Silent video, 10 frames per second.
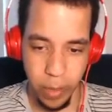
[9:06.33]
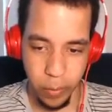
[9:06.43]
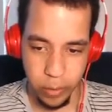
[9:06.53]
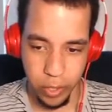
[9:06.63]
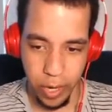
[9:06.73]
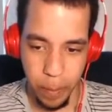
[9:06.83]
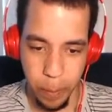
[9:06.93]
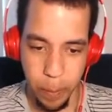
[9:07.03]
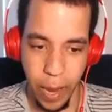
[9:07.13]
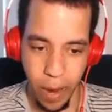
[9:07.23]
Counter, and
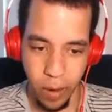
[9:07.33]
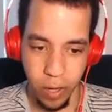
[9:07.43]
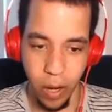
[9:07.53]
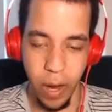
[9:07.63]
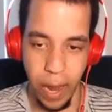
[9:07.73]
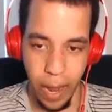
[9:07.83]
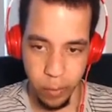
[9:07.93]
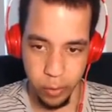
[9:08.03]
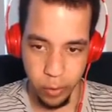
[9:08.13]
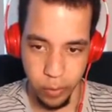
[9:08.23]
Pound on our
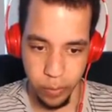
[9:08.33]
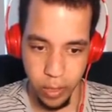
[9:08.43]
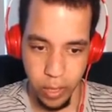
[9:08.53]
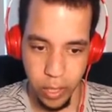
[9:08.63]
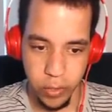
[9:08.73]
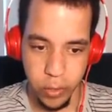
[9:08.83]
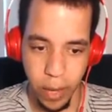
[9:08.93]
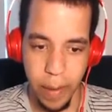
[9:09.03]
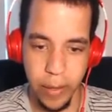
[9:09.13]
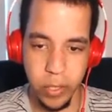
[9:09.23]
Houndoom.
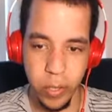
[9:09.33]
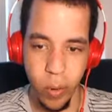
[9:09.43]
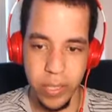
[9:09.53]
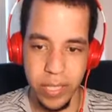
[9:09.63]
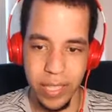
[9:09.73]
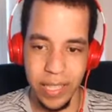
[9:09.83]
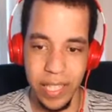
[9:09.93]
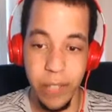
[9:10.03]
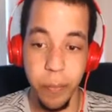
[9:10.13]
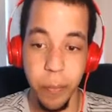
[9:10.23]
So I'm actually going to
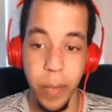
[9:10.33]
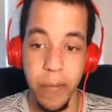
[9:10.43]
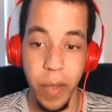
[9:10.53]
Leaf Blade